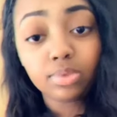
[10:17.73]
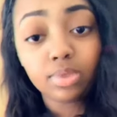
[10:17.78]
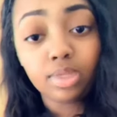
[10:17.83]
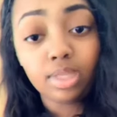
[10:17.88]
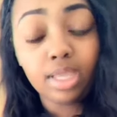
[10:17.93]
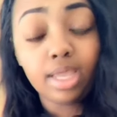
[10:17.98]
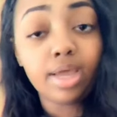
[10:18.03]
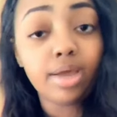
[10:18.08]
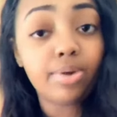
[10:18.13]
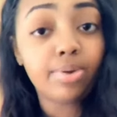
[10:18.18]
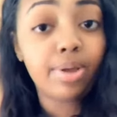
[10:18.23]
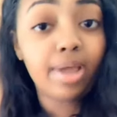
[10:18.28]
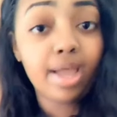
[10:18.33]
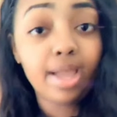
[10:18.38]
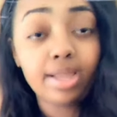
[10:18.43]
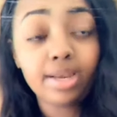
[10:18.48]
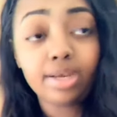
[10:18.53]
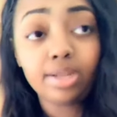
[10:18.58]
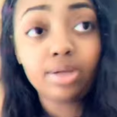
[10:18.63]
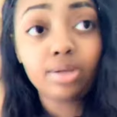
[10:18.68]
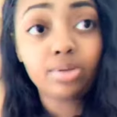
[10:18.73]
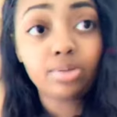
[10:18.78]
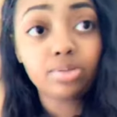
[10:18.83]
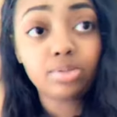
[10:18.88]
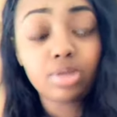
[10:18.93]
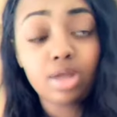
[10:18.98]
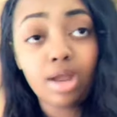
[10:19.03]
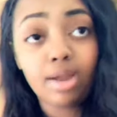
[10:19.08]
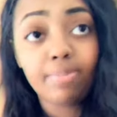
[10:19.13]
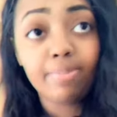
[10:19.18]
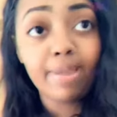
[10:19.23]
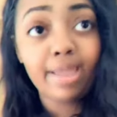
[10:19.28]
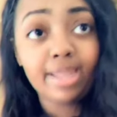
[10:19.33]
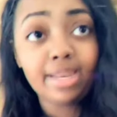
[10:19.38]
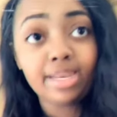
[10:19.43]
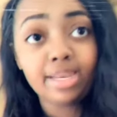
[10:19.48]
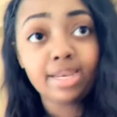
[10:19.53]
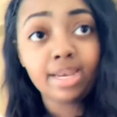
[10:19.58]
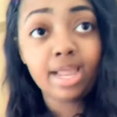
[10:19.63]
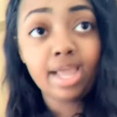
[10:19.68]
Yeah, on condos, our pay
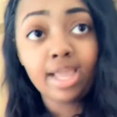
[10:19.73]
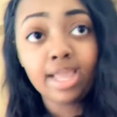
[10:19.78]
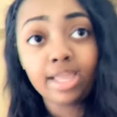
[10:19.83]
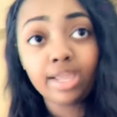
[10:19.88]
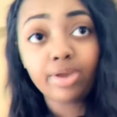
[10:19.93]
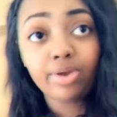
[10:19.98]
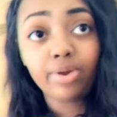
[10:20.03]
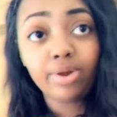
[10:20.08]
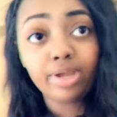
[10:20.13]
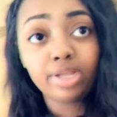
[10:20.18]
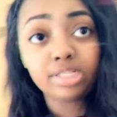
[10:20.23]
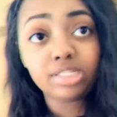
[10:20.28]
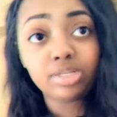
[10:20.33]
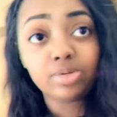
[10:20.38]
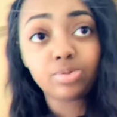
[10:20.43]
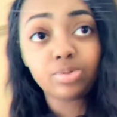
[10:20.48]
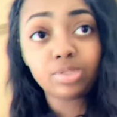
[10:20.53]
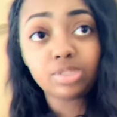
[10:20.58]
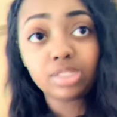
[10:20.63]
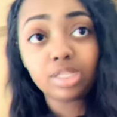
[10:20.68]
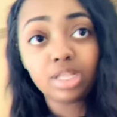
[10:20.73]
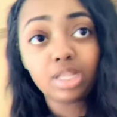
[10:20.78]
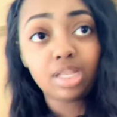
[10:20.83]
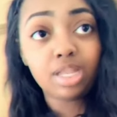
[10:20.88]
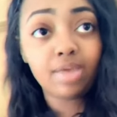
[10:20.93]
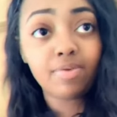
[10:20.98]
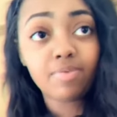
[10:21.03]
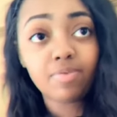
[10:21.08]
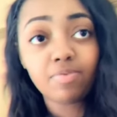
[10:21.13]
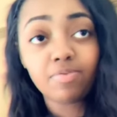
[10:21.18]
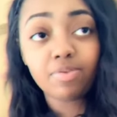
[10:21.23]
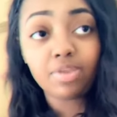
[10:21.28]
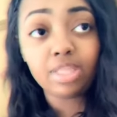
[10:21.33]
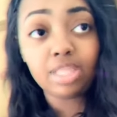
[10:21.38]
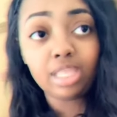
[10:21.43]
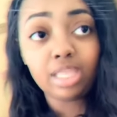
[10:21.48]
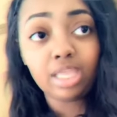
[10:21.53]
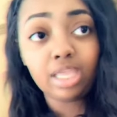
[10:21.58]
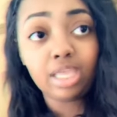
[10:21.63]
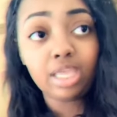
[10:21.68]
did not increase. It was still eleven
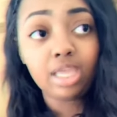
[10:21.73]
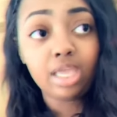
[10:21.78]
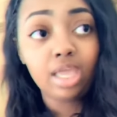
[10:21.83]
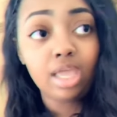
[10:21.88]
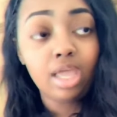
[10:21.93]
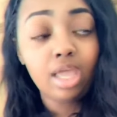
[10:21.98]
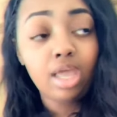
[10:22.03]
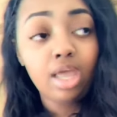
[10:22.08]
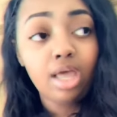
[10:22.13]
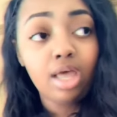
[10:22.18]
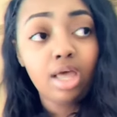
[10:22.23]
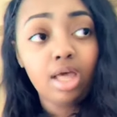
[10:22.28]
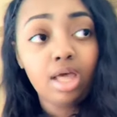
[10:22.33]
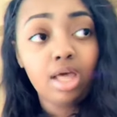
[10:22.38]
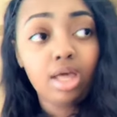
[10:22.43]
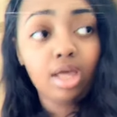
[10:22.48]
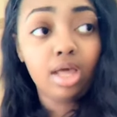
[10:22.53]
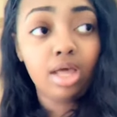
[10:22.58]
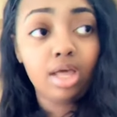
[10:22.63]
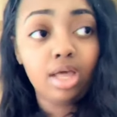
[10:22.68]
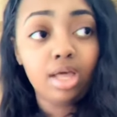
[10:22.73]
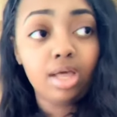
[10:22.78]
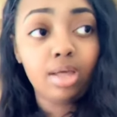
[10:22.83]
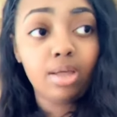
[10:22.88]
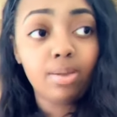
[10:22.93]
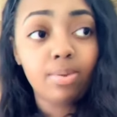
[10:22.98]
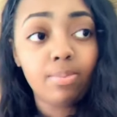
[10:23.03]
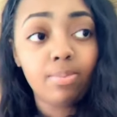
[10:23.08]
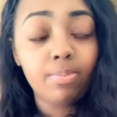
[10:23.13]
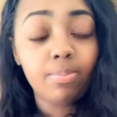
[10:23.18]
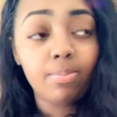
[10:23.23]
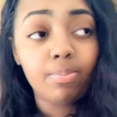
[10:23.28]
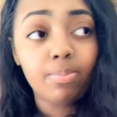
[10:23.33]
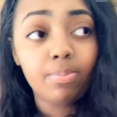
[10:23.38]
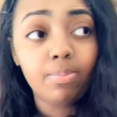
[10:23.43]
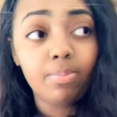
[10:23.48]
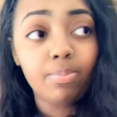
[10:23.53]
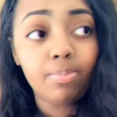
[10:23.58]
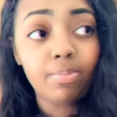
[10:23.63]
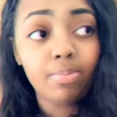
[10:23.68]
fifty. Um,
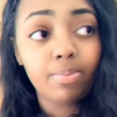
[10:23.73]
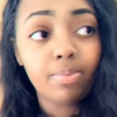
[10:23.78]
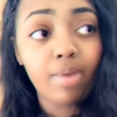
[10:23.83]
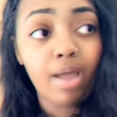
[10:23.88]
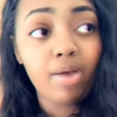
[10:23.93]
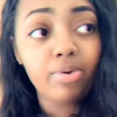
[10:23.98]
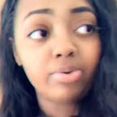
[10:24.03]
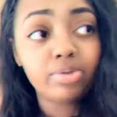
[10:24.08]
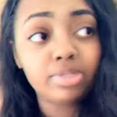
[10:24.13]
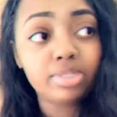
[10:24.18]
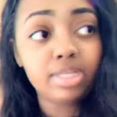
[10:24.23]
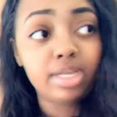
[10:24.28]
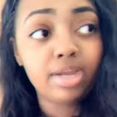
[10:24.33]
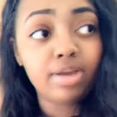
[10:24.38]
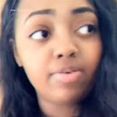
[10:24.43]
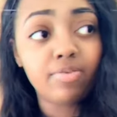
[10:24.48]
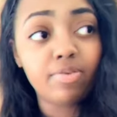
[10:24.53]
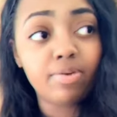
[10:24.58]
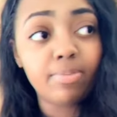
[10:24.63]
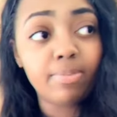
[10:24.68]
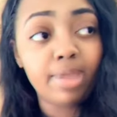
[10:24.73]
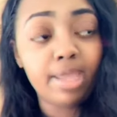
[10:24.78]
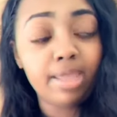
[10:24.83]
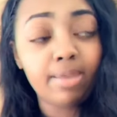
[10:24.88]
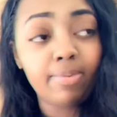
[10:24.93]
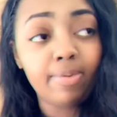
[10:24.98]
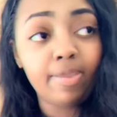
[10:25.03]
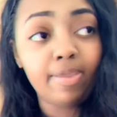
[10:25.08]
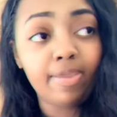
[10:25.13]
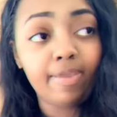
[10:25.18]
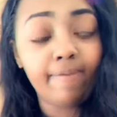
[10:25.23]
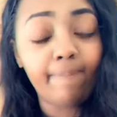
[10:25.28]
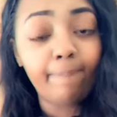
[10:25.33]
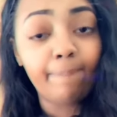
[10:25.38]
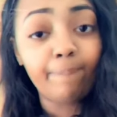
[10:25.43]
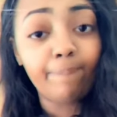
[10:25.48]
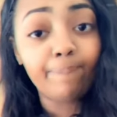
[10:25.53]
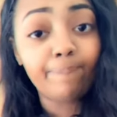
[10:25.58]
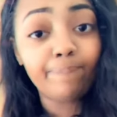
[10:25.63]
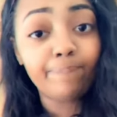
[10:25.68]
I was there for maybe
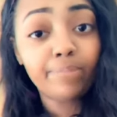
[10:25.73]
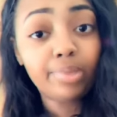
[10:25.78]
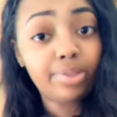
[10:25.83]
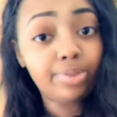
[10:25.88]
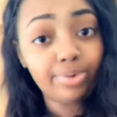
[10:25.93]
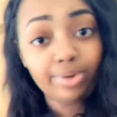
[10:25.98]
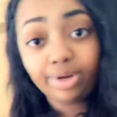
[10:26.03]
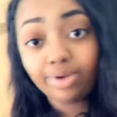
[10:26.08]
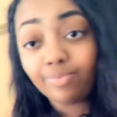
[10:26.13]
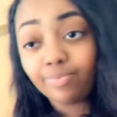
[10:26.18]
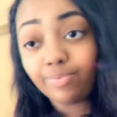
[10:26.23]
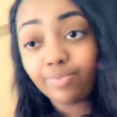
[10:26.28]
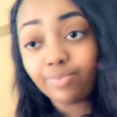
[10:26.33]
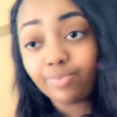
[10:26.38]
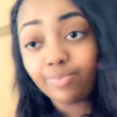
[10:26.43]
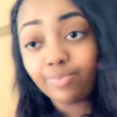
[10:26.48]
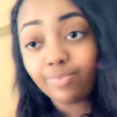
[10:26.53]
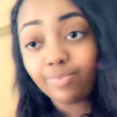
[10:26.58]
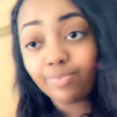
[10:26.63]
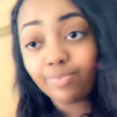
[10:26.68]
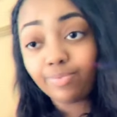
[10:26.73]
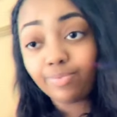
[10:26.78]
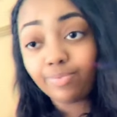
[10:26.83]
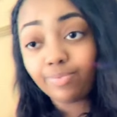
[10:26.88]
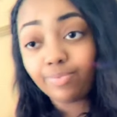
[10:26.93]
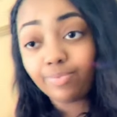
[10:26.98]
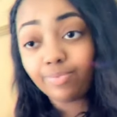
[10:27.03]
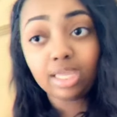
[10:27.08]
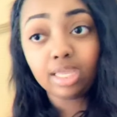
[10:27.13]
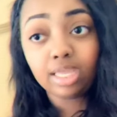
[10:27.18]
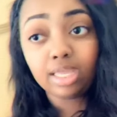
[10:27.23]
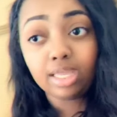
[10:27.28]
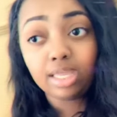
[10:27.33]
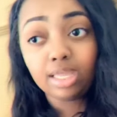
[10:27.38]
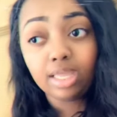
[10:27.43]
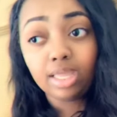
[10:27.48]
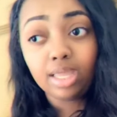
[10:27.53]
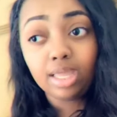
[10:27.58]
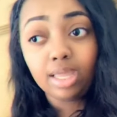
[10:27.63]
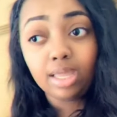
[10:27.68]
three to four months again,
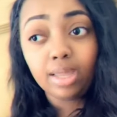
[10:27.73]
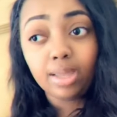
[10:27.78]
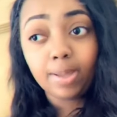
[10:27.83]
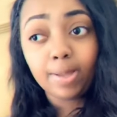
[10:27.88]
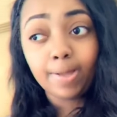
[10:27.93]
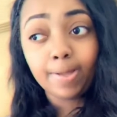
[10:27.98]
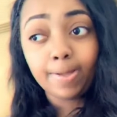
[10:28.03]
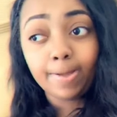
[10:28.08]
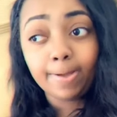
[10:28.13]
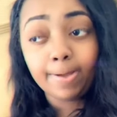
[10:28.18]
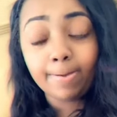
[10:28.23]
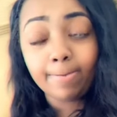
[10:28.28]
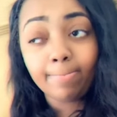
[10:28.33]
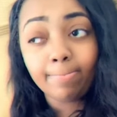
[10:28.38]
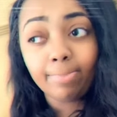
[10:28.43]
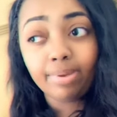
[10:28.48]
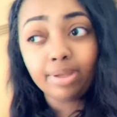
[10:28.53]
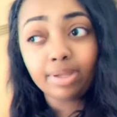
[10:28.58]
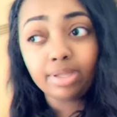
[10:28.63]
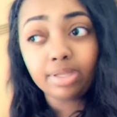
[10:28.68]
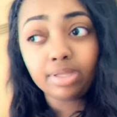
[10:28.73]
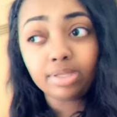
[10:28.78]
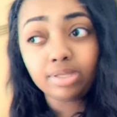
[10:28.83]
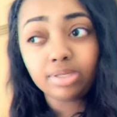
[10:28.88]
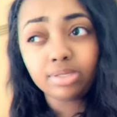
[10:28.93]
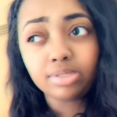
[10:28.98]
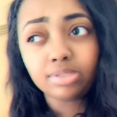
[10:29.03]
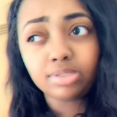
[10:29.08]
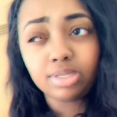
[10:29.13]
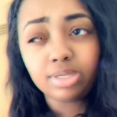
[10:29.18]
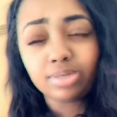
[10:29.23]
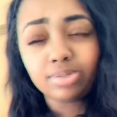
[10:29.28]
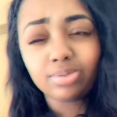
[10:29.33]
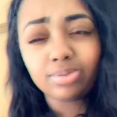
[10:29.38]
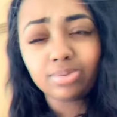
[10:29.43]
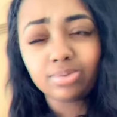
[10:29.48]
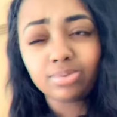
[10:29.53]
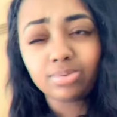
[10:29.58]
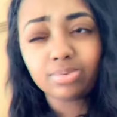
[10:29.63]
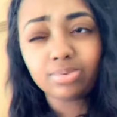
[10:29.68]
but
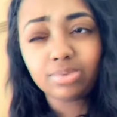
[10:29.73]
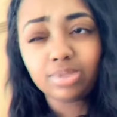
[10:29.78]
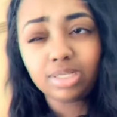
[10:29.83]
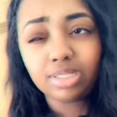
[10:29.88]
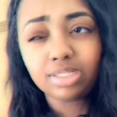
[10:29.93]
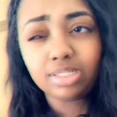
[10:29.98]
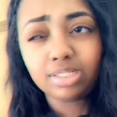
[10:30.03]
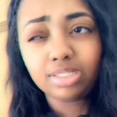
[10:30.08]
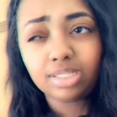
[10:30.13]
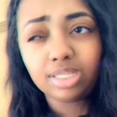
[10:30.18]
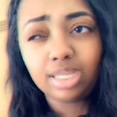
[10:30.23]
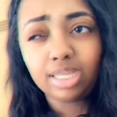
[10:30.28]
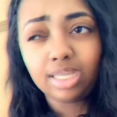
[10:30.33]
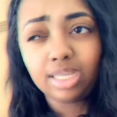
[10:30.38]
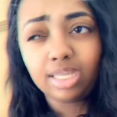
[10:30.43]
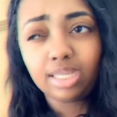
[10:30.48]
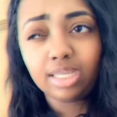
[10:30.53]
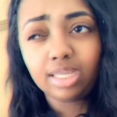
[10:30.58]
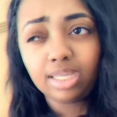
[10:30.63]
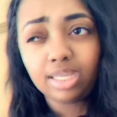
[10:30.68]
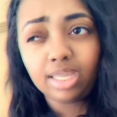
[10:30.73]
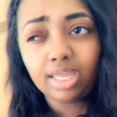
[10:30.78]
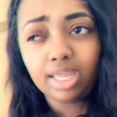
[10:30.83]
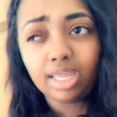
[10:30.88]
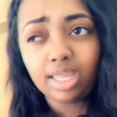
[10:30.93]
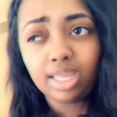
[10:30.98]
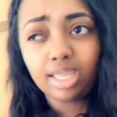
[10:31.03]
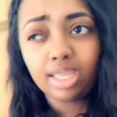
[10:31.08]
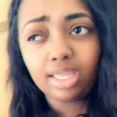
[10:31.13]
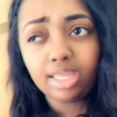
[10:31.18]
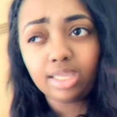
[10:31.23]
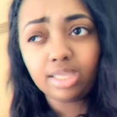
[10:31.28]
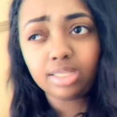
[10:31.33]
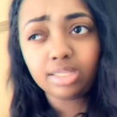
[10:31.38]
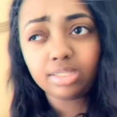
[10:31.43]
so let's say eight,